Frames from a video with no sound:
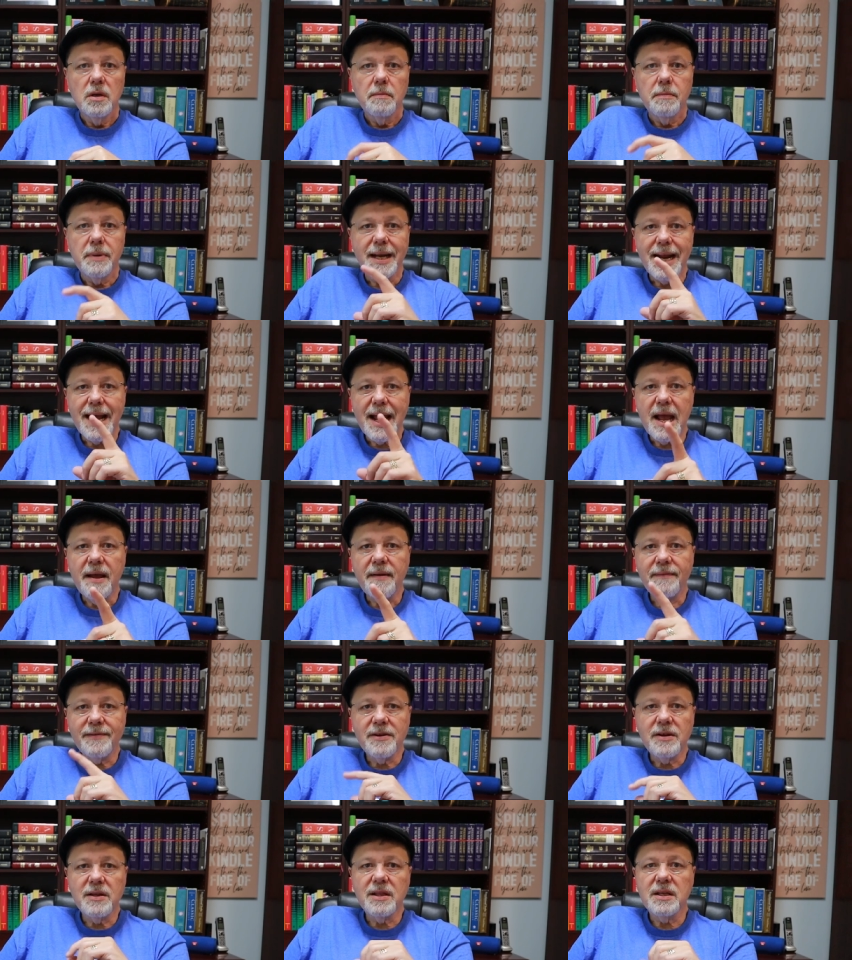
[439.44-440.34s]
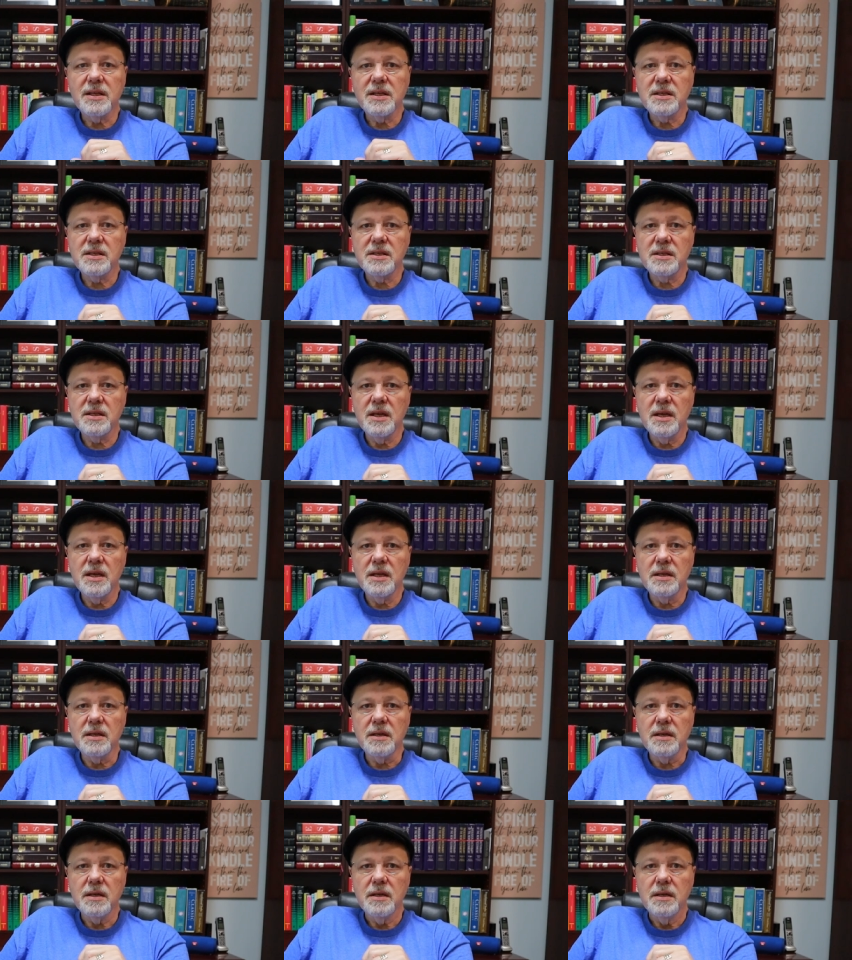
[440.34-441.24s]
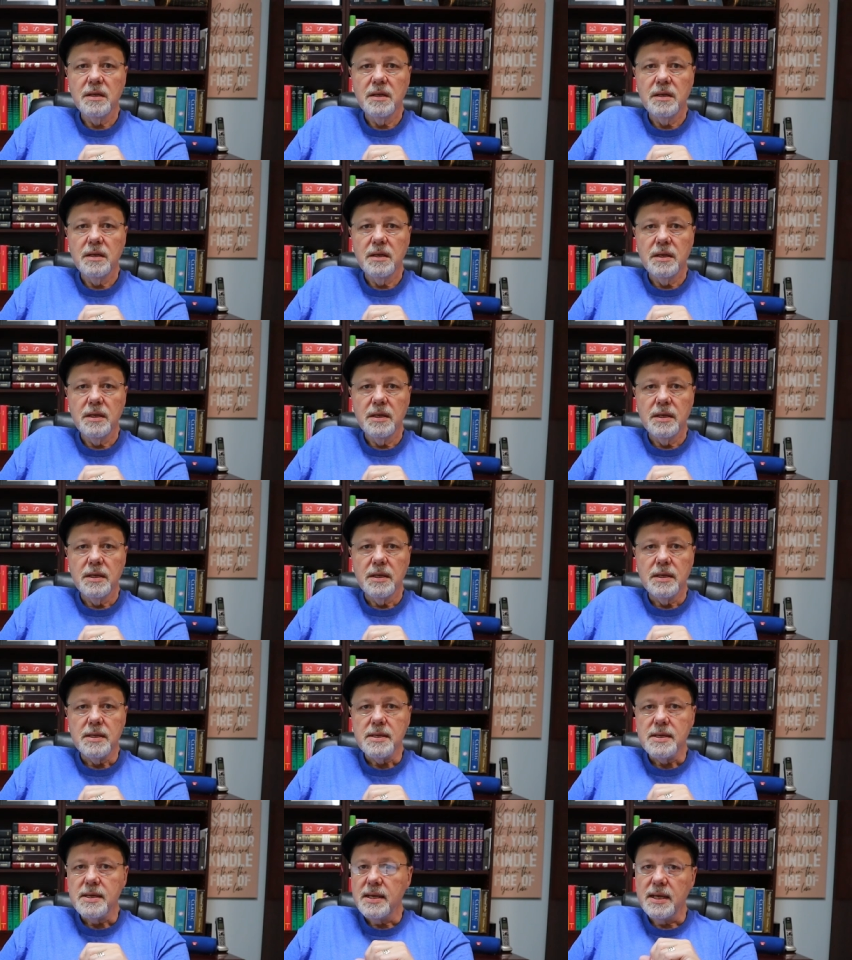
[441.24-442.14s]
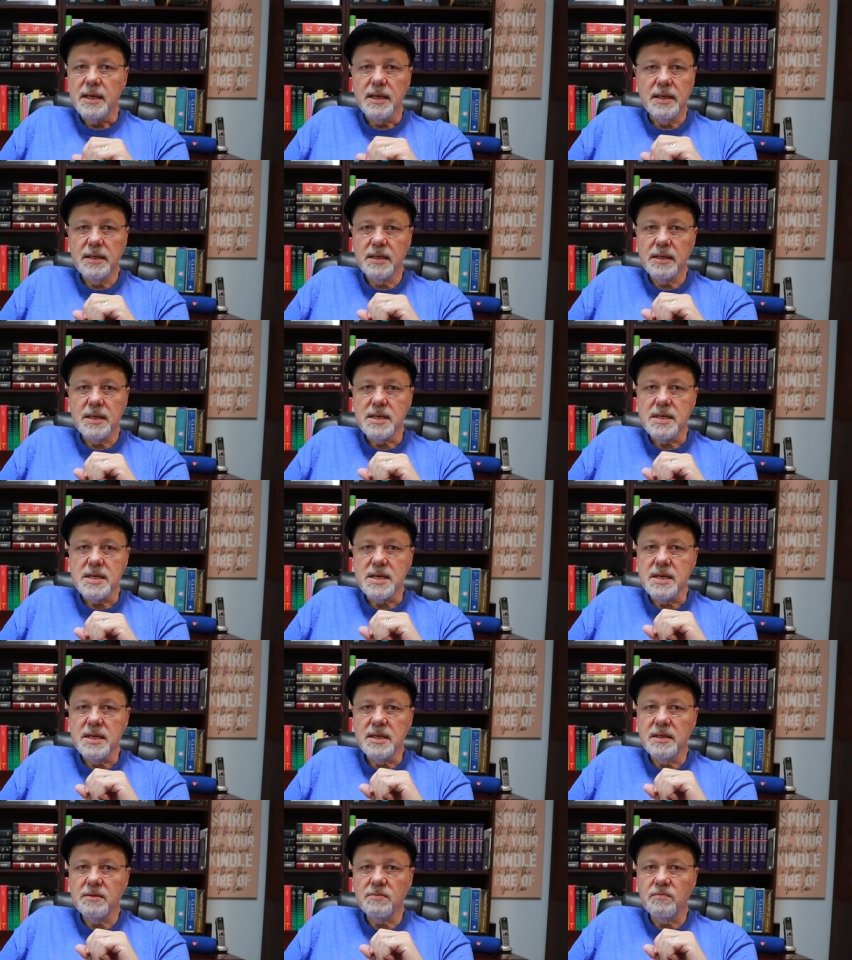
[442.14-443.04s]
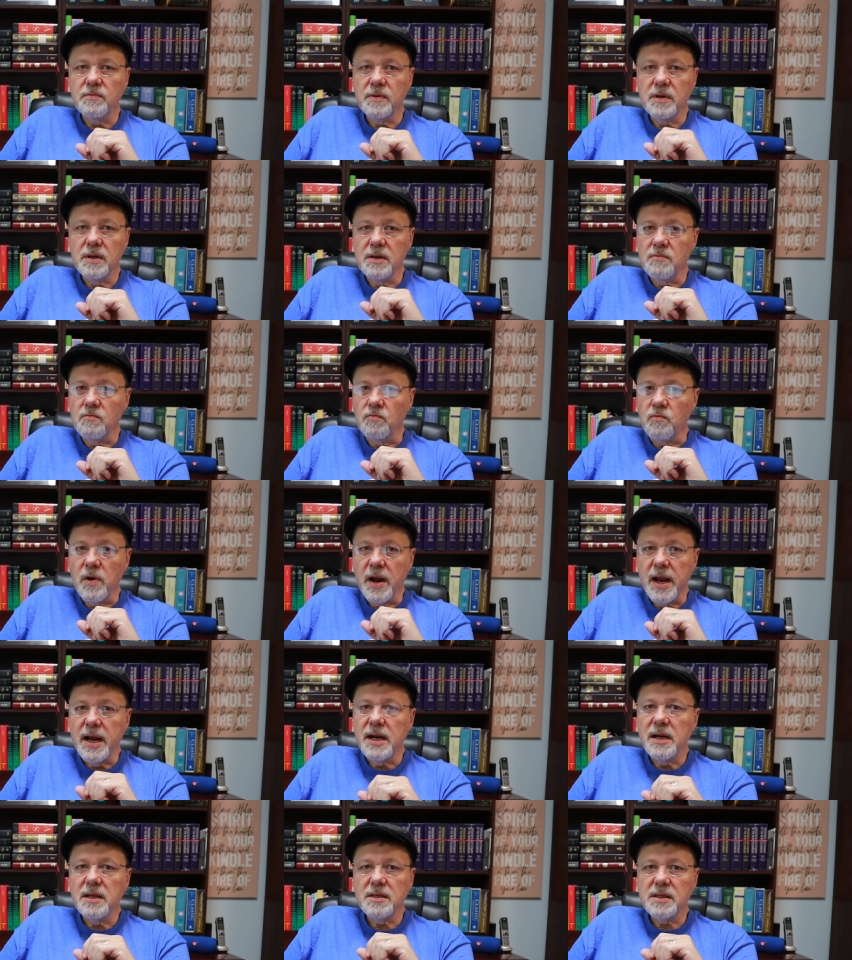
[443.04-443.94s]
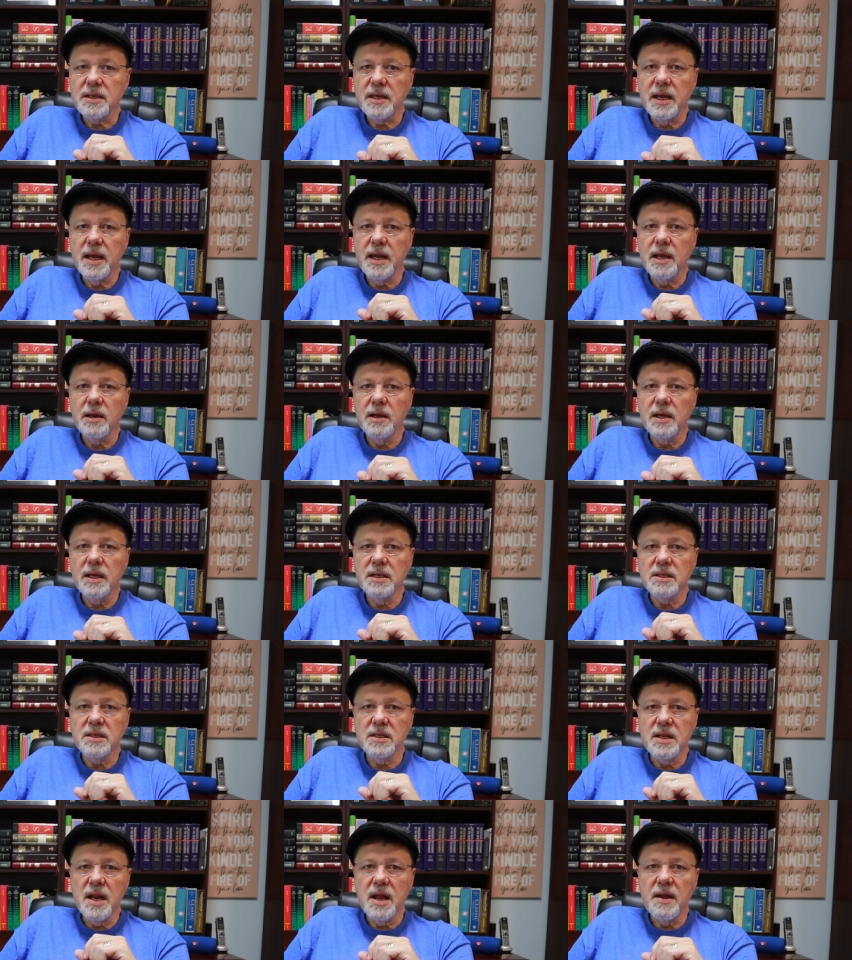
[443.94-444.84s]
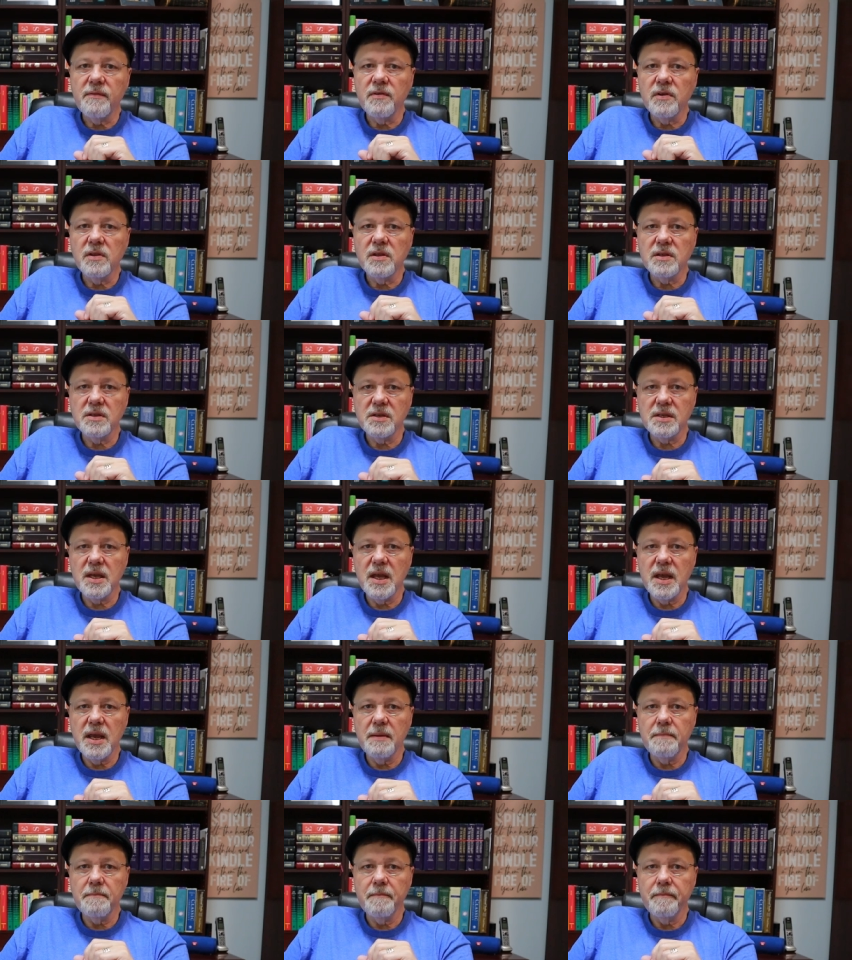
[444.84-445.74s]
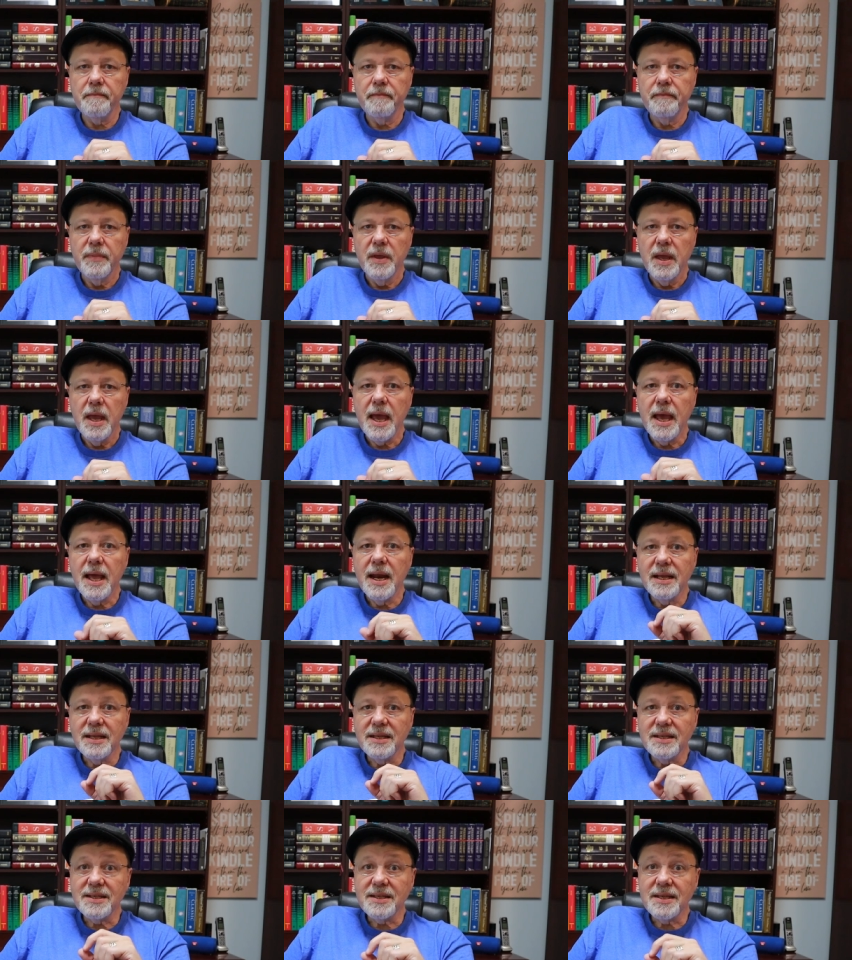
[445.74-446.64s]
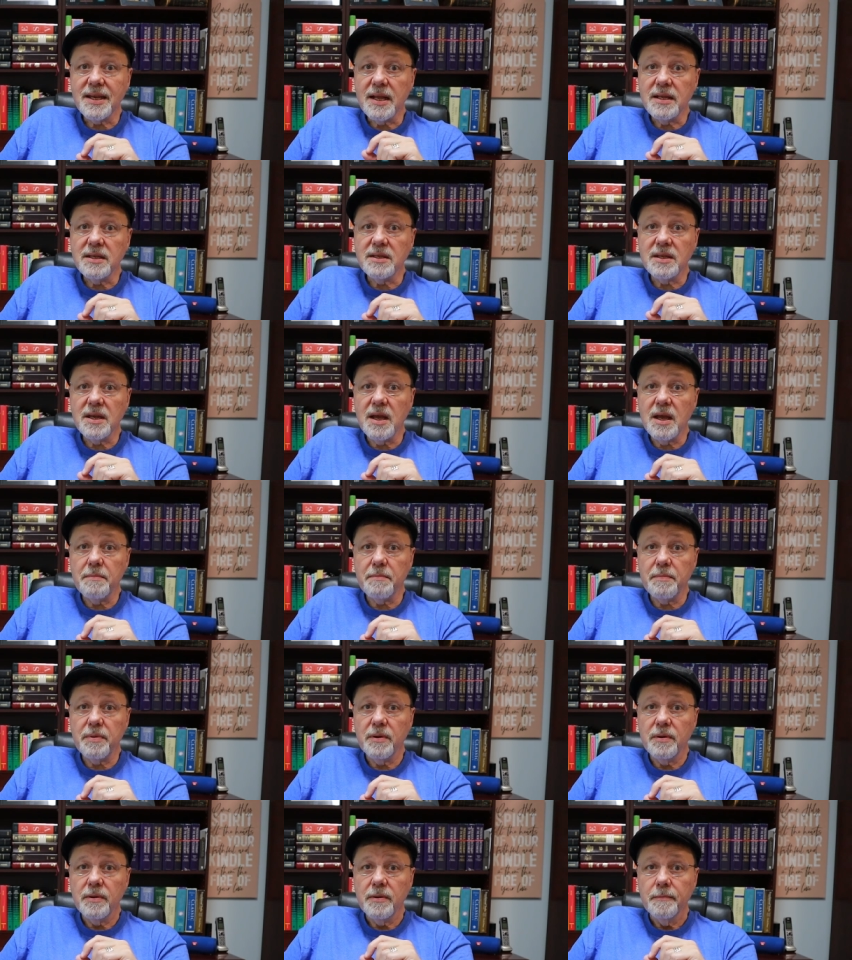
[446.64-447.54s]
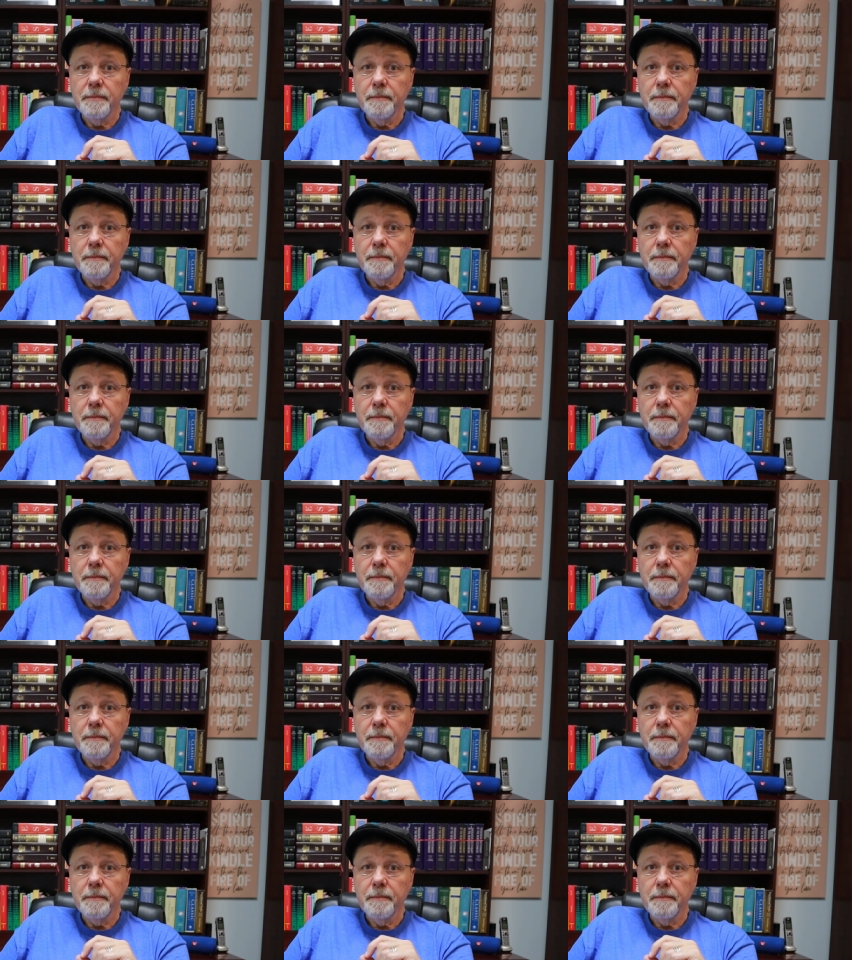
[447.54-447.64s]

But after this sin, his reign as king is never the same, and it sets up